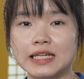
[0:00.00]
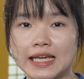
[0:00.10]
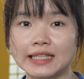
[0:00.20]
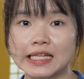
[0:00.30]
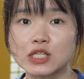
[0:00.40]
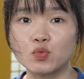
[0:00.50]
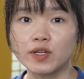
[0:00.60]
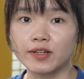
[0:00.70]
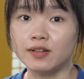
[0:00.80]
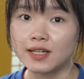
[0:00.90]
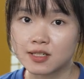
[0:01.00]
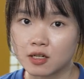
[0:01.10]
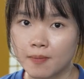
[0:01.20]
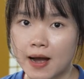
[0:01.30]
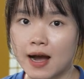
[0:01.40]
In this video, let's
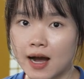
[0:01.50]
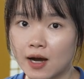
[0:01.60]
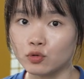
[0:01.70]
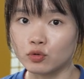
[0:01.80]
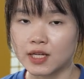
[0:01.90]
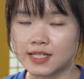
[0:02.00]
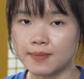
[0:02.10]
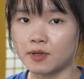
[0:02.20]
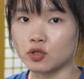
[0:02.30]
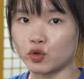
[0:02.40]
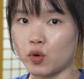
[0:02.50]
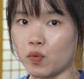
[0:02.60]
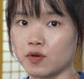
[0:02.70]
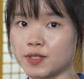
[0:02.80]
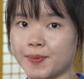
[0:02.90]
talk about how do Tesla Model 3
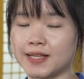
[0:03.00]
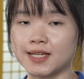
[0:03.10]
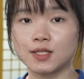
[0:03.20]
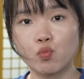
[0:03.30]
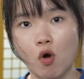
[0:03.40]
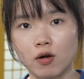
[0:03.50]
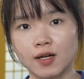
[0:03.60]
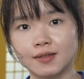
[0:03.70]
wheel spacers work.